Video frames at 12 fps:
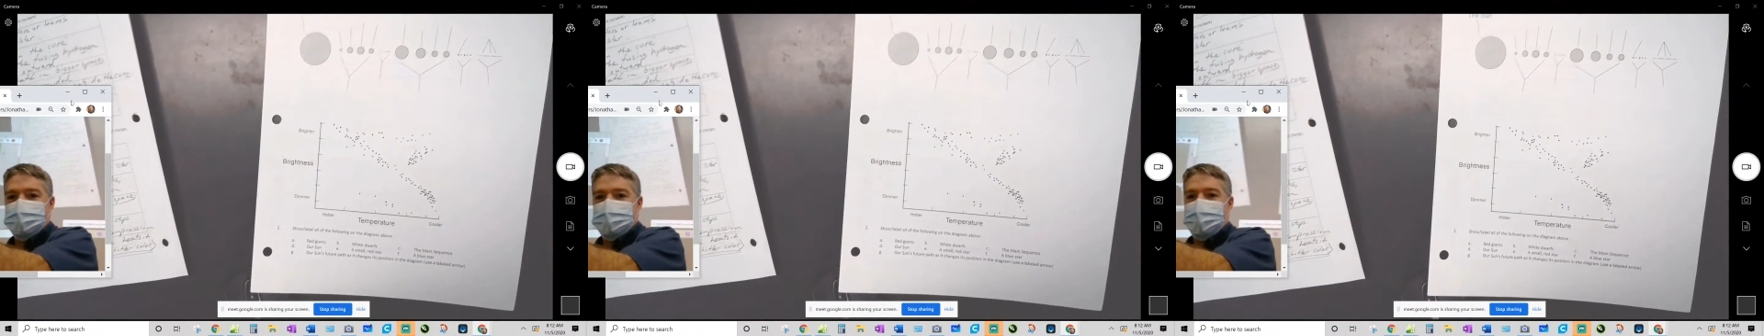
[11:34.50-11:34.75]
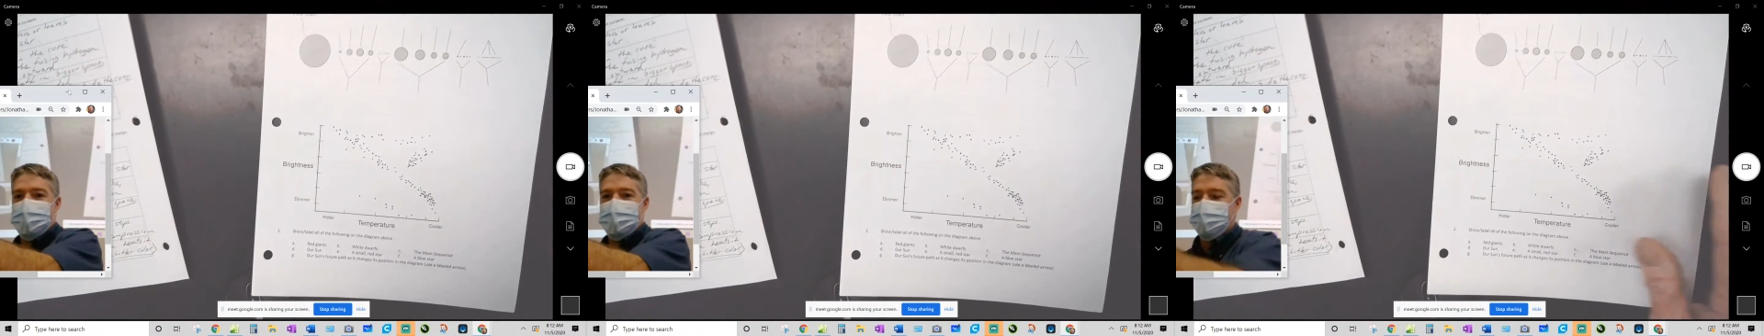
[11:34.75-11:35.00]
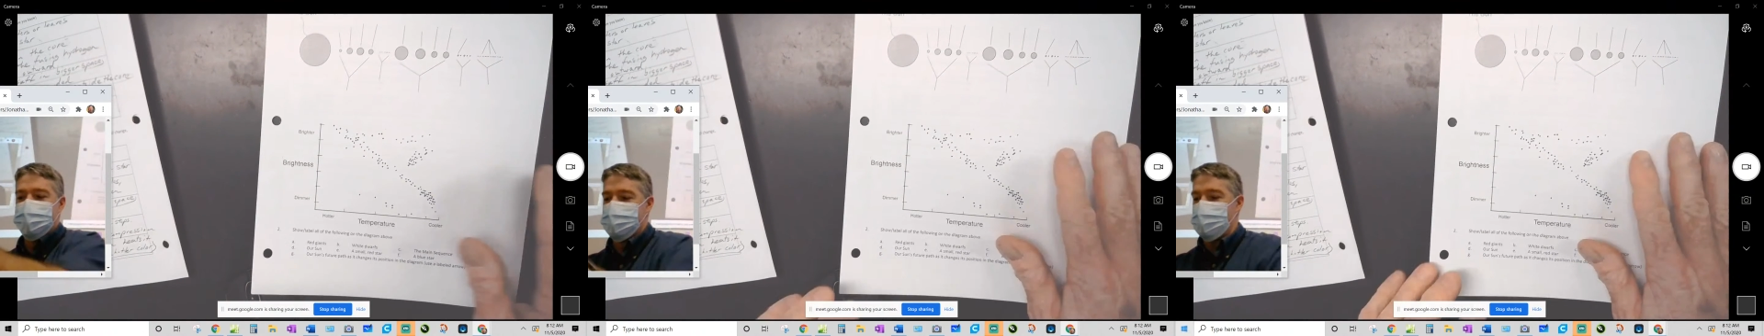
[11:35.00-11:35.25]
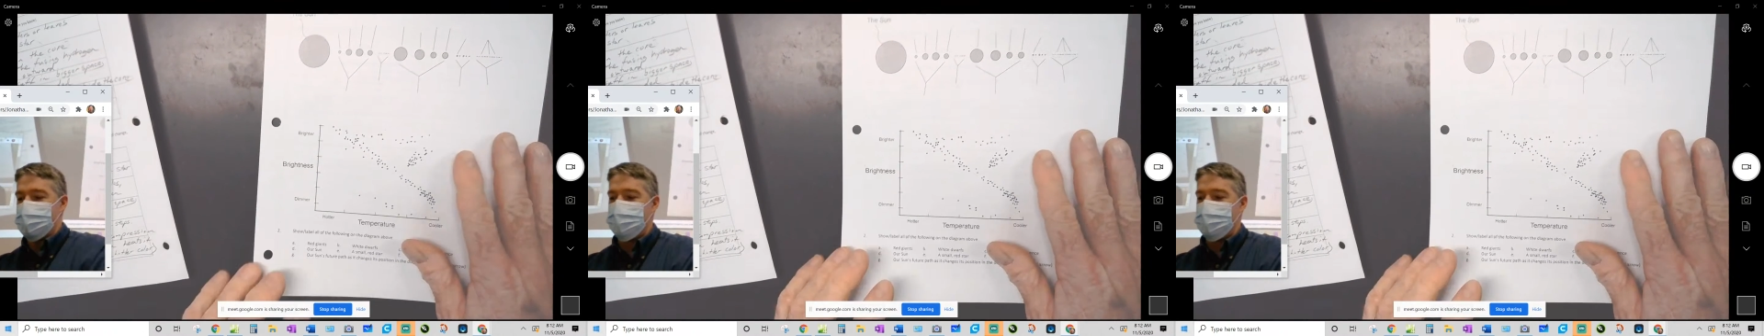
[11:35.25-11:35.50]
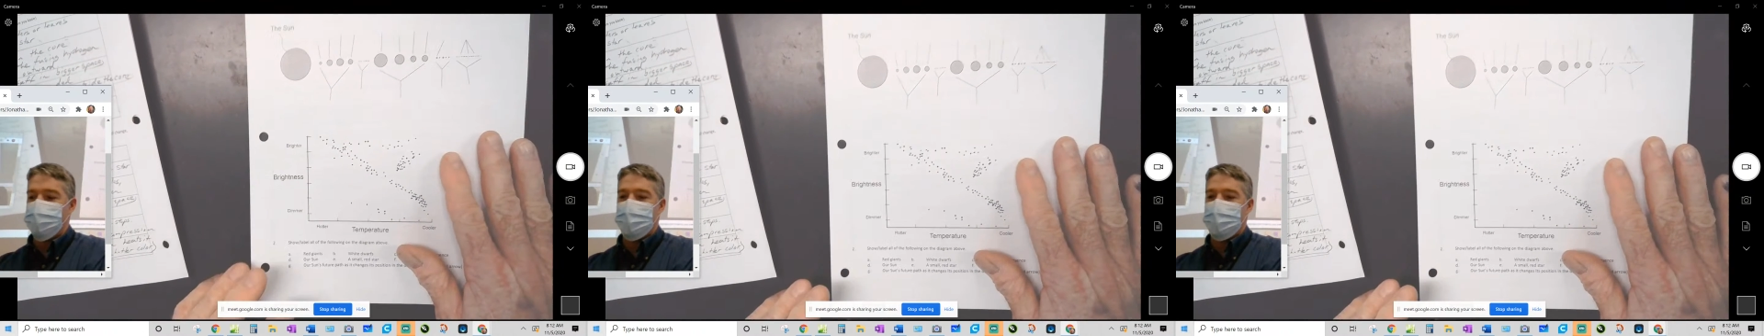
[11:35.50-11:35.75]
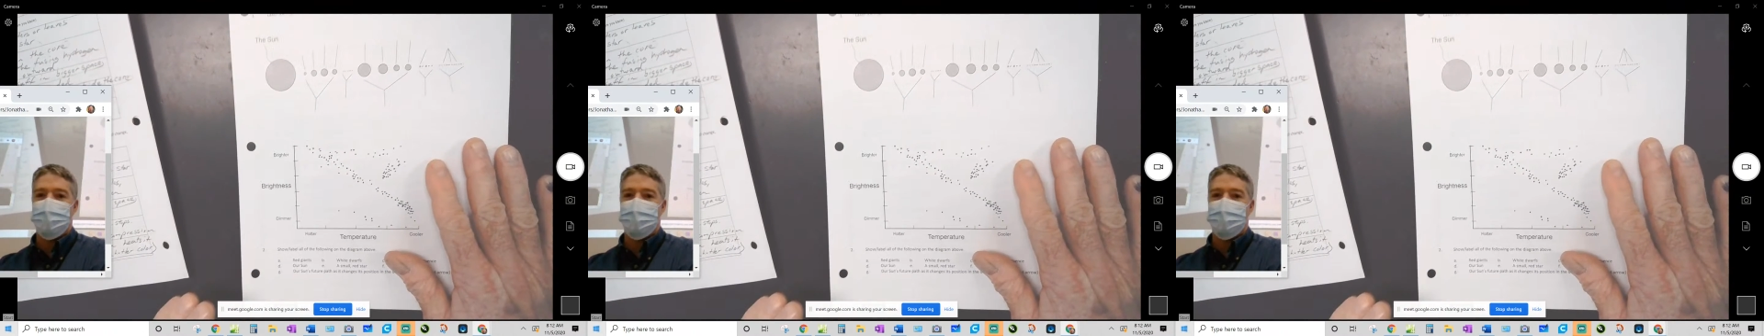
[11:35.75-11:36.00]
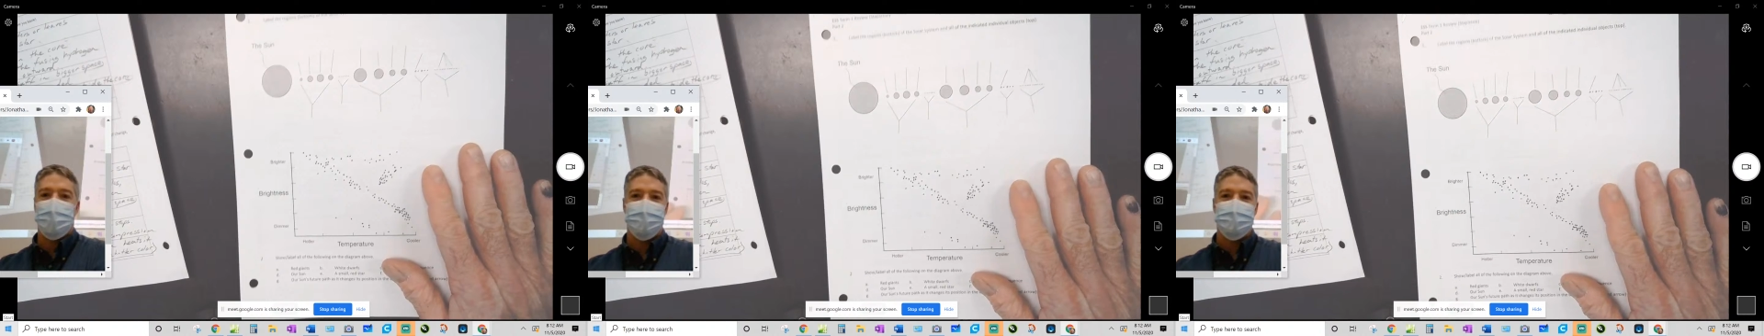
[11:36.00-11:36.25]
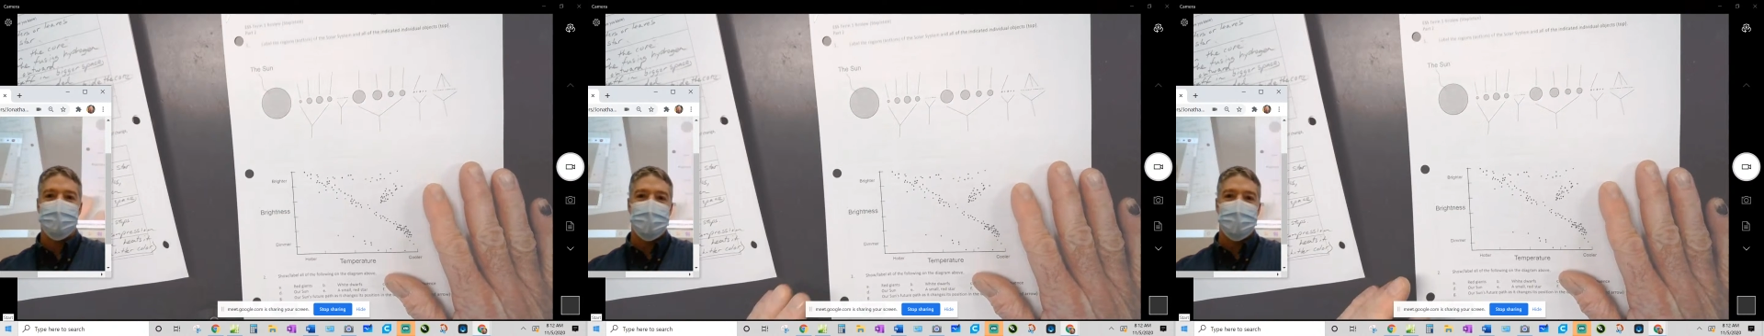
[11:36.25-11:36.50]
or whatever time you have for
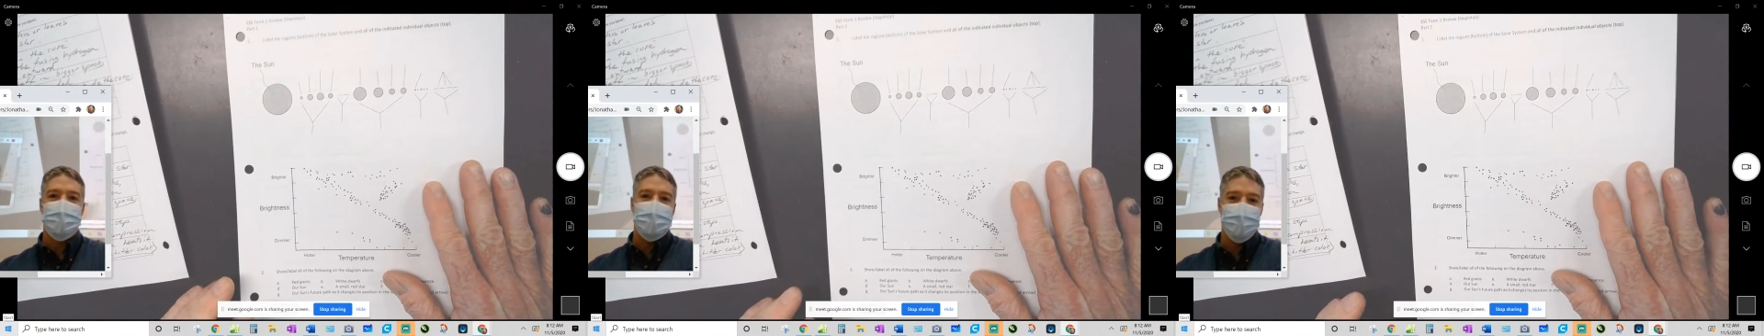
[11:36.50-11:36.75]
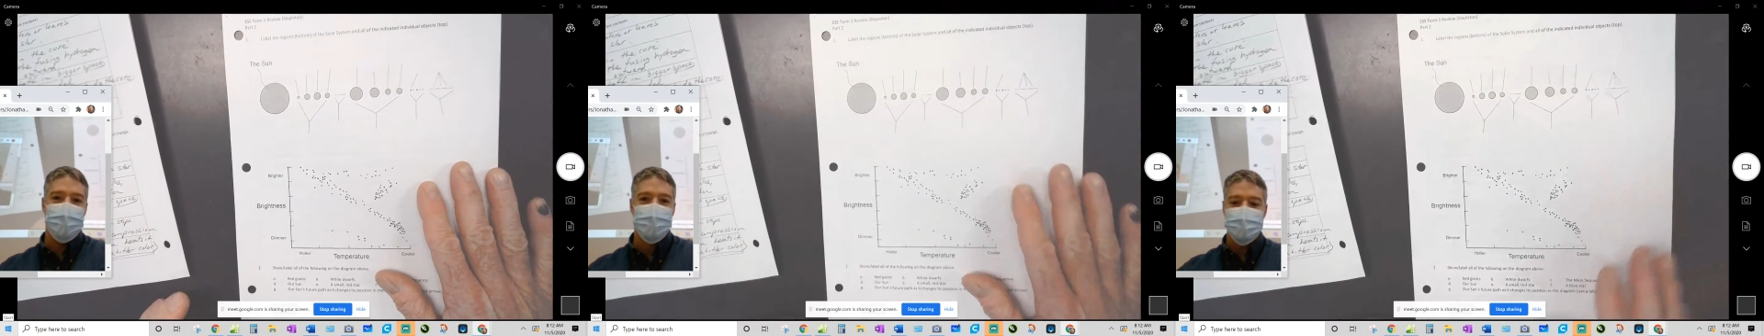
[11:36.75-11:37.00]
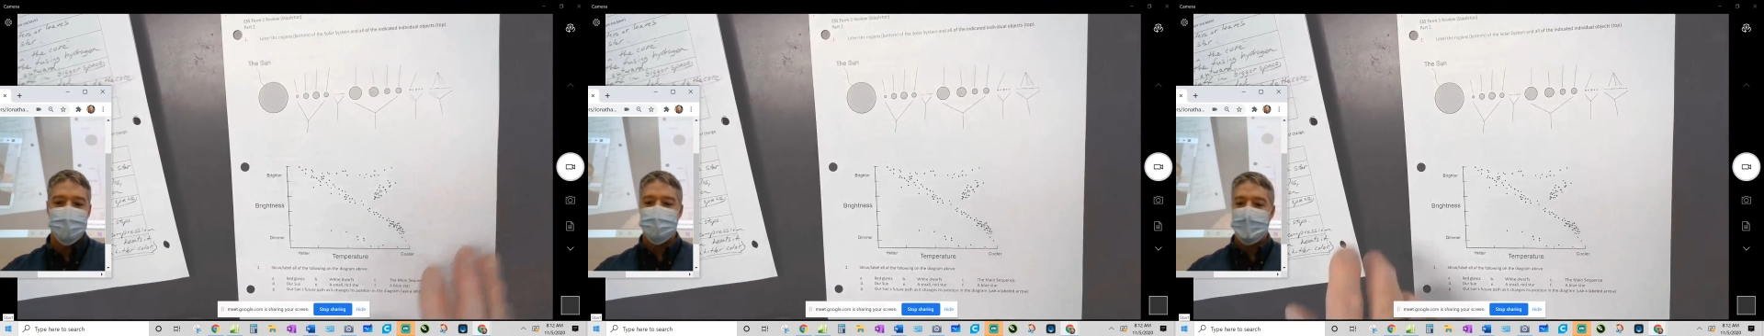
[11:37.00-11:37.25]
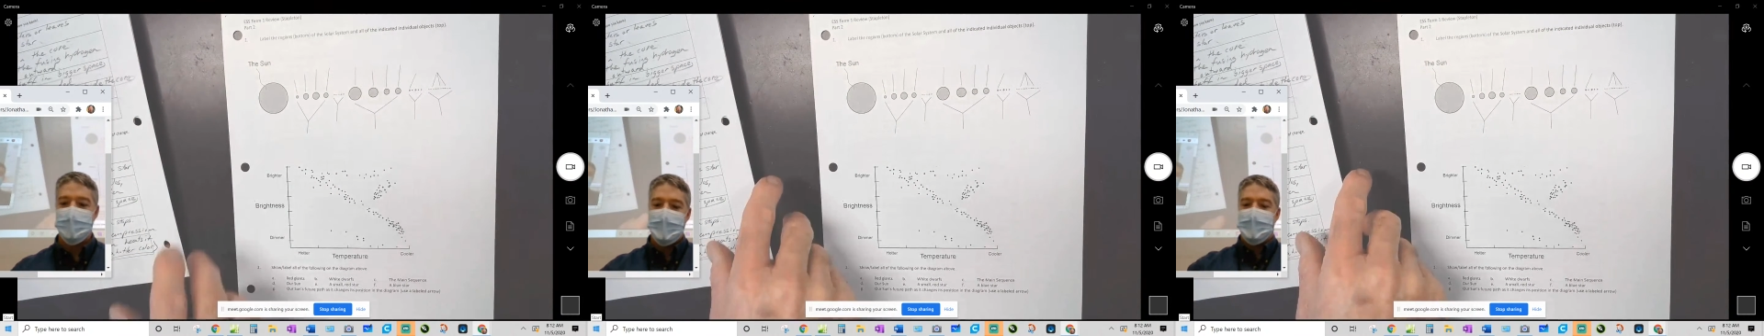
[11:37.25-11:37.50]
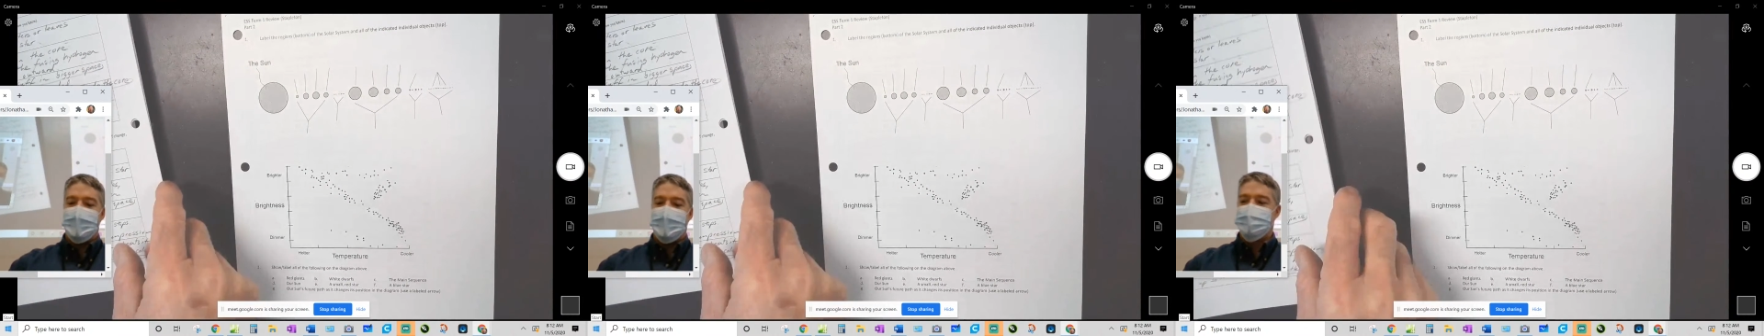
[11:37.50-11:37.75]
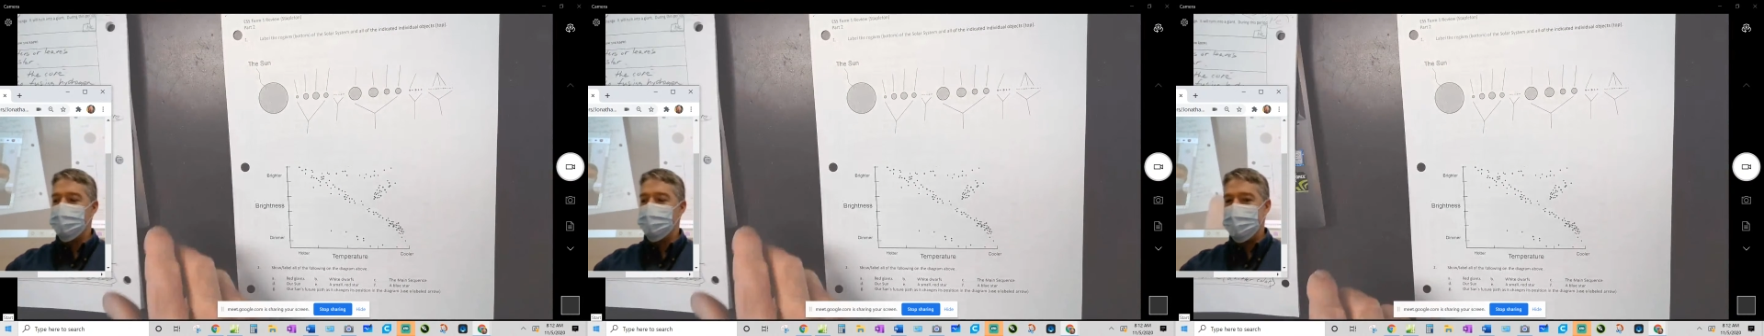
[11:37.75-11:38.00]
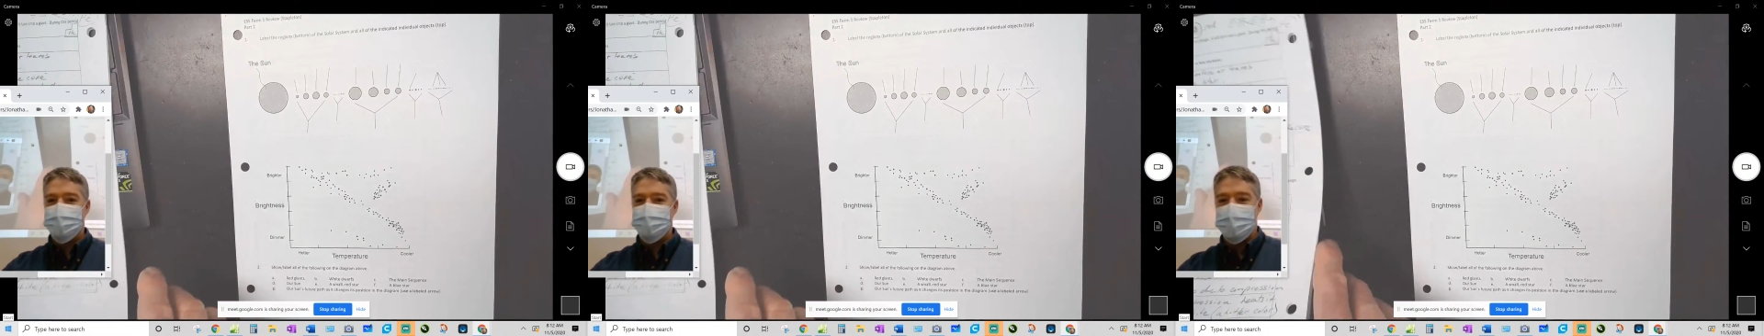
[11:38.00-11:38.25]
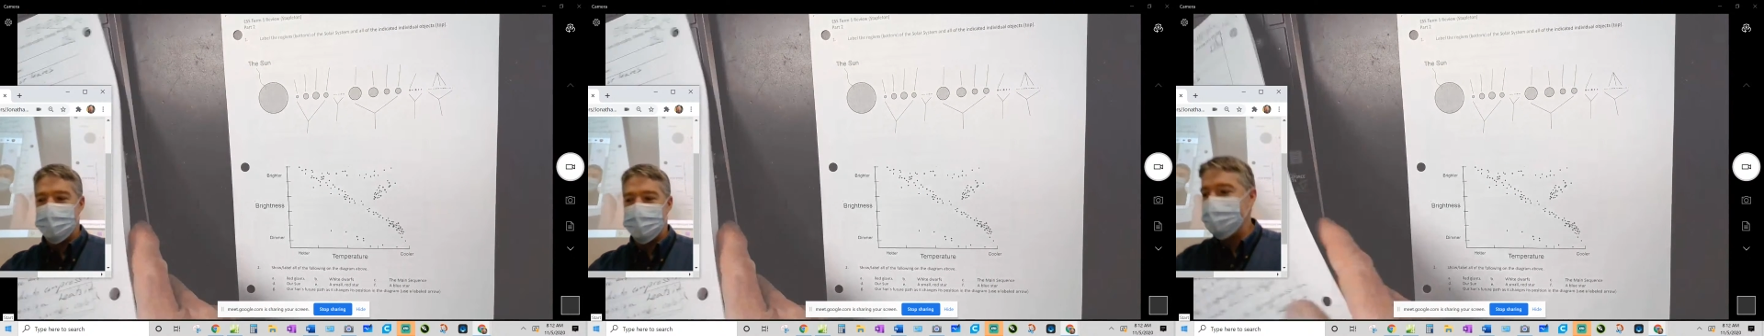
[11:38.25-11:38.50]
this, is going to be study time
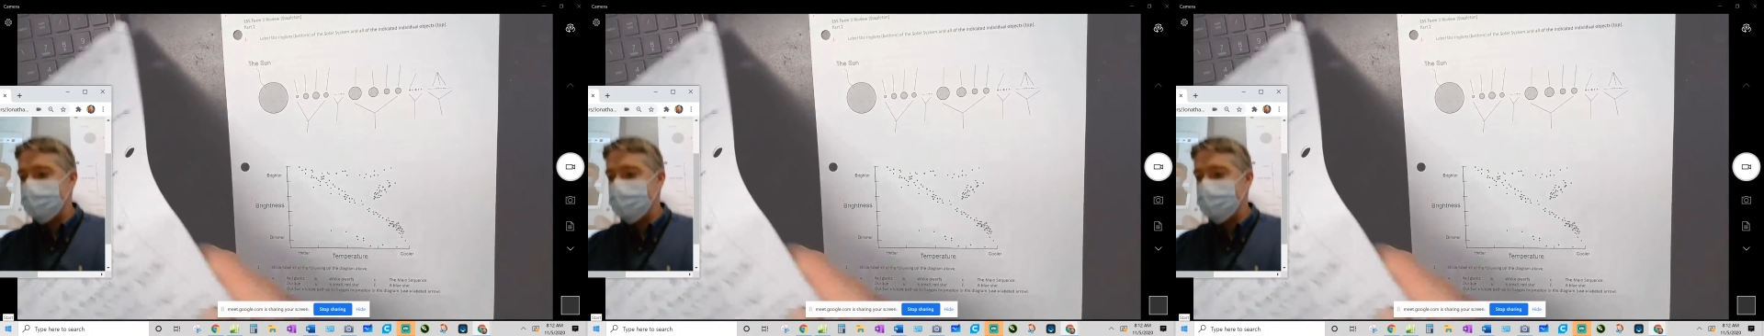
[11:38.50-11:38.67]
for you.